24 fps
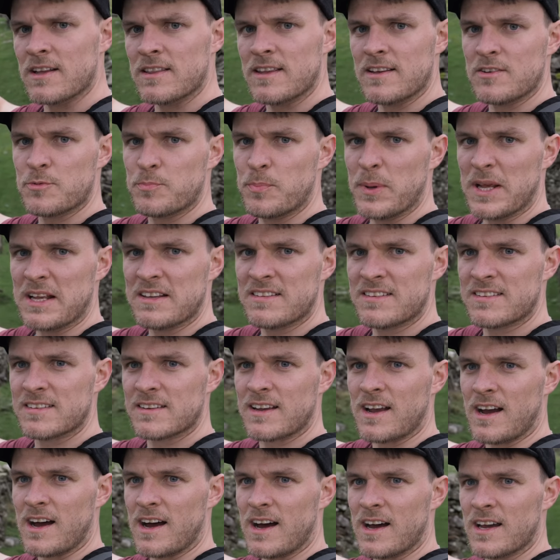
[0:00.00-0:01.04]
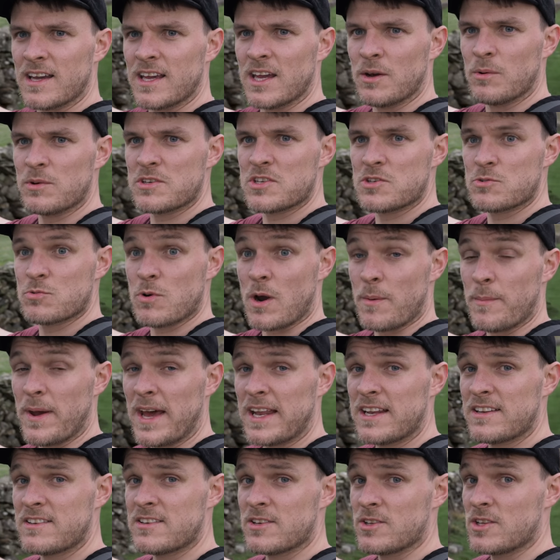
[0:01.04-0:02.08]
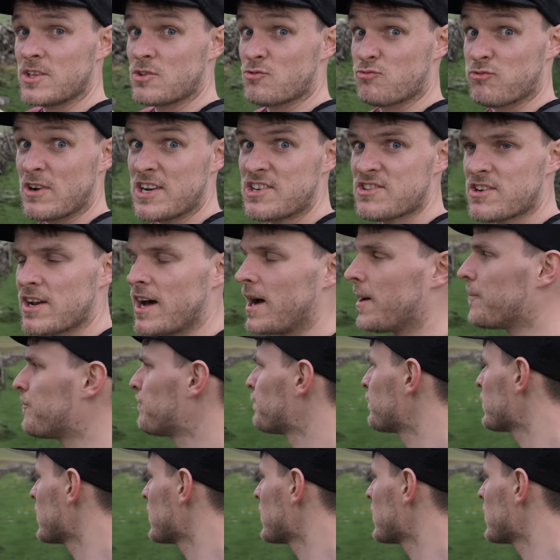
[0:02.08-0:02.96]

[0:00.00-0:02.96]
this big scar here, which is where I'm headed to, this ridgeline.